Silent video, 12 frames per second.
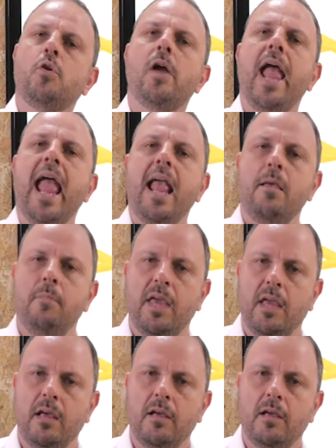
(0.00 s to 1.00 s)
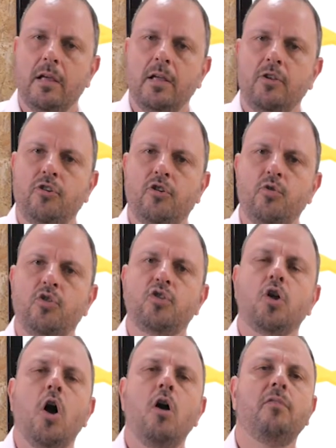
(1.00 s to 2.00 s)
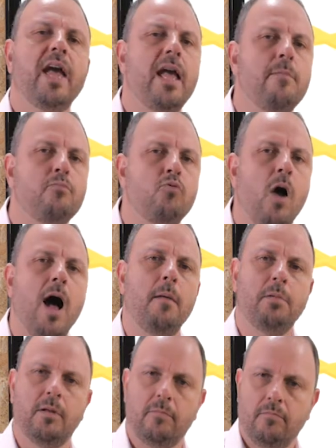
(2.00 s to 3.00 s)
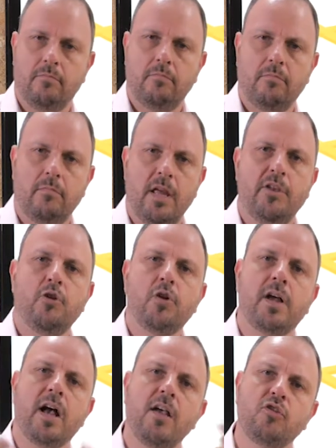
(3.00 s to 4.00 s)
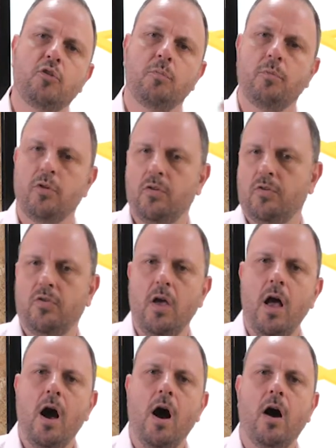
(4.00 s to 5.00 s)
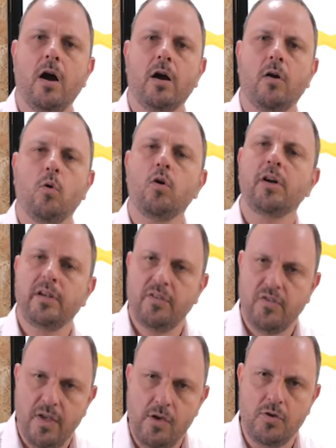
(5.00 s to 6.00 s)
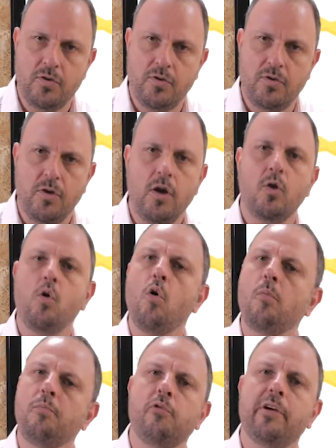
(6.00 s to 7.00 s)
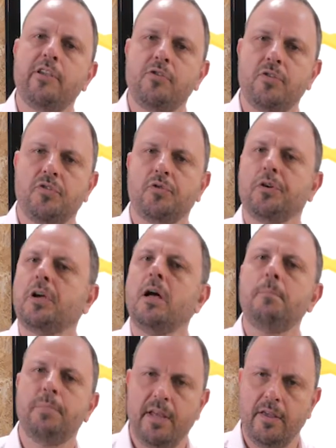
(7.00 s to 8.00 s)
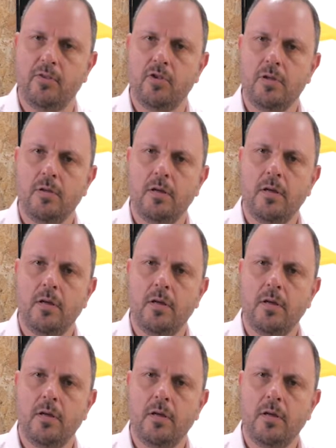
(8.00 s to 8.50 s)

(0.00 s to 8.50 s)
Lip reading: you're aiming to solve a problem and your customers are organizations, corporations, or companies,